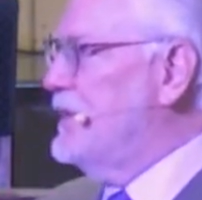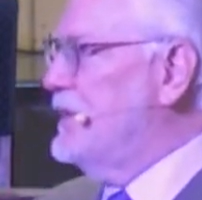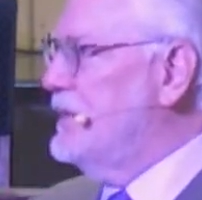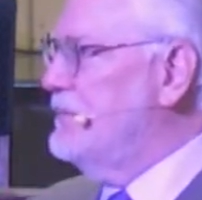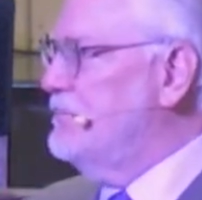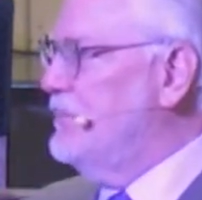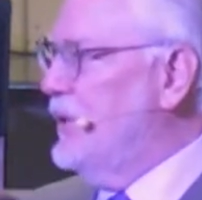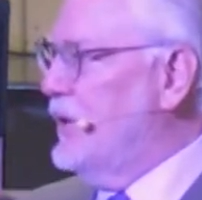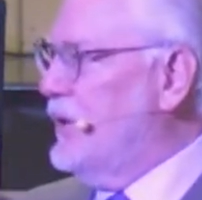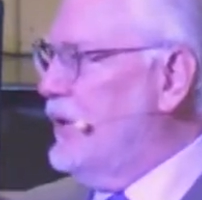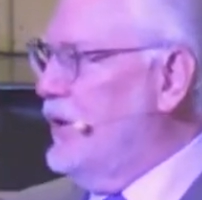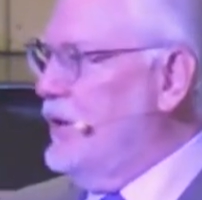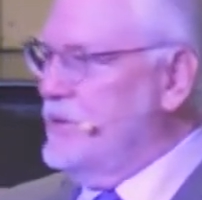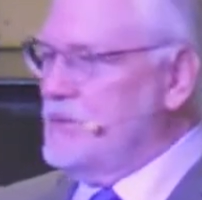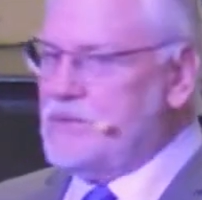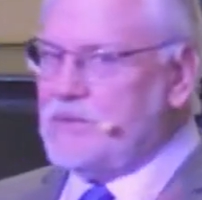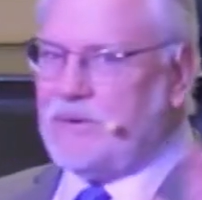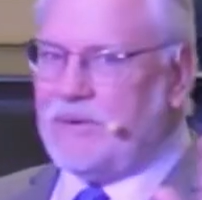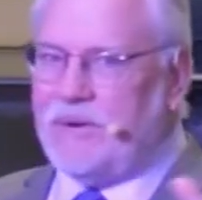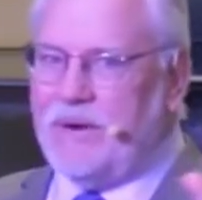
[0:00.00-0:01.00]
because
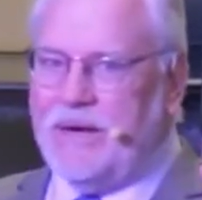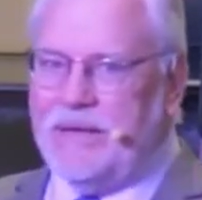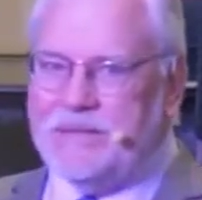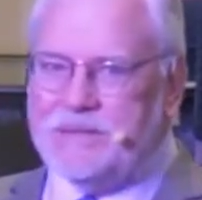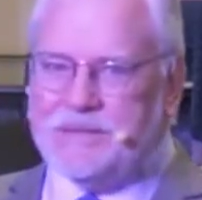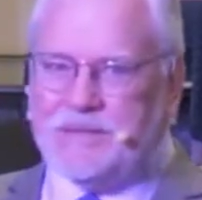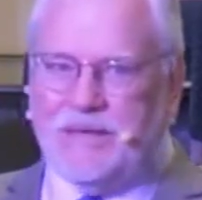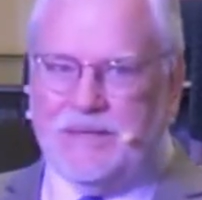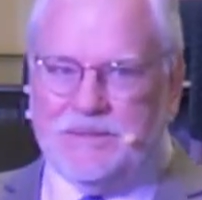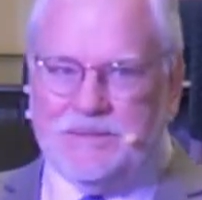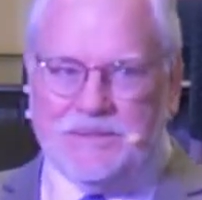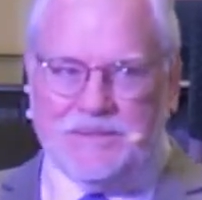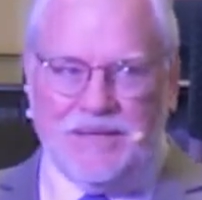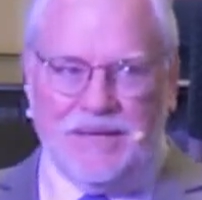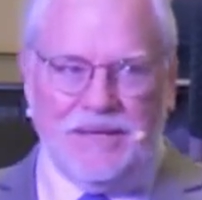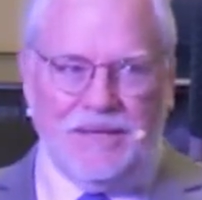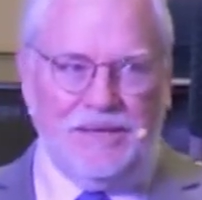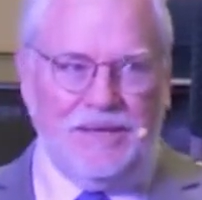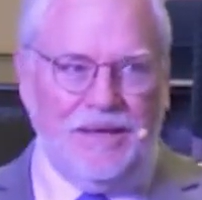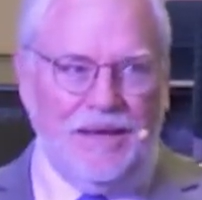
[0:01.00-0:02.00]
Christ had said
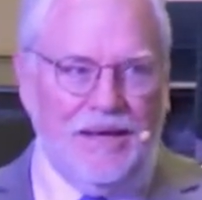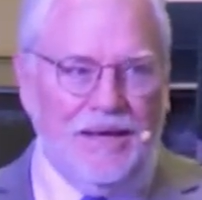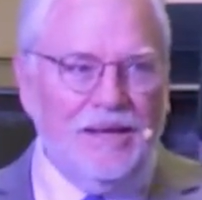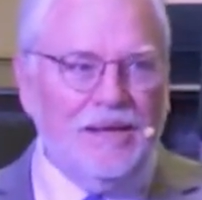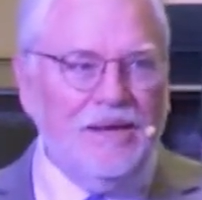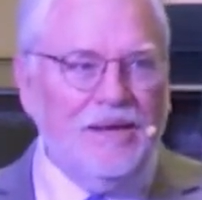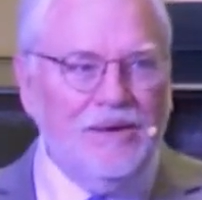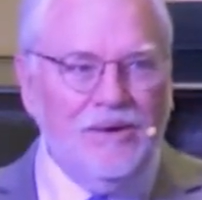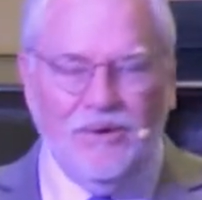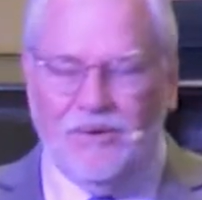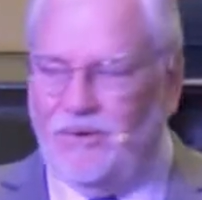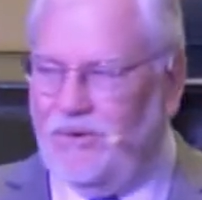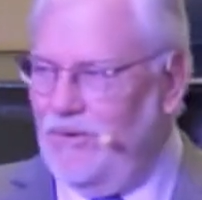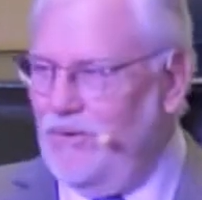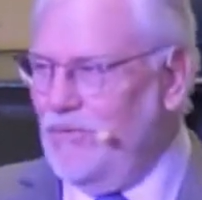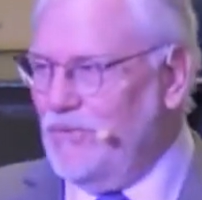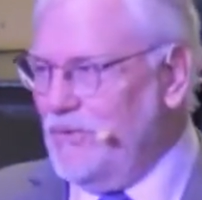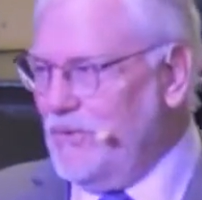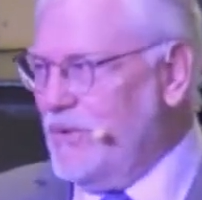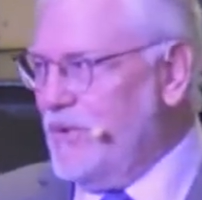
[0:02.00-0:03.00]
that on
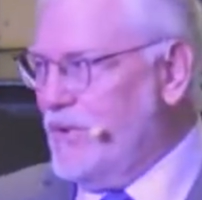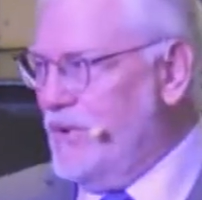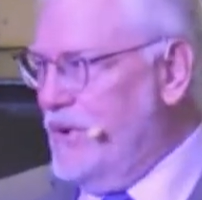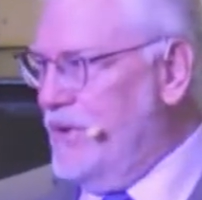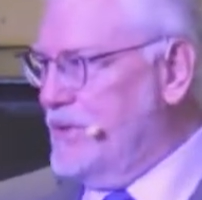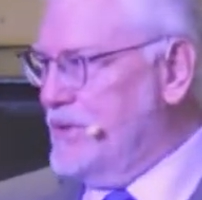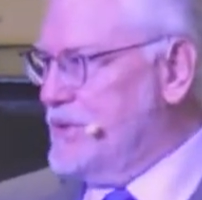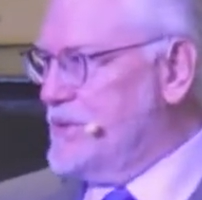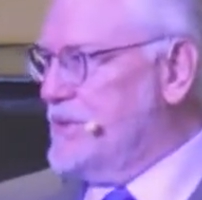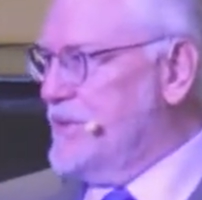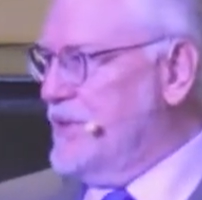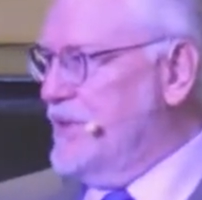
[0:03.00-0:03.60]
the cross.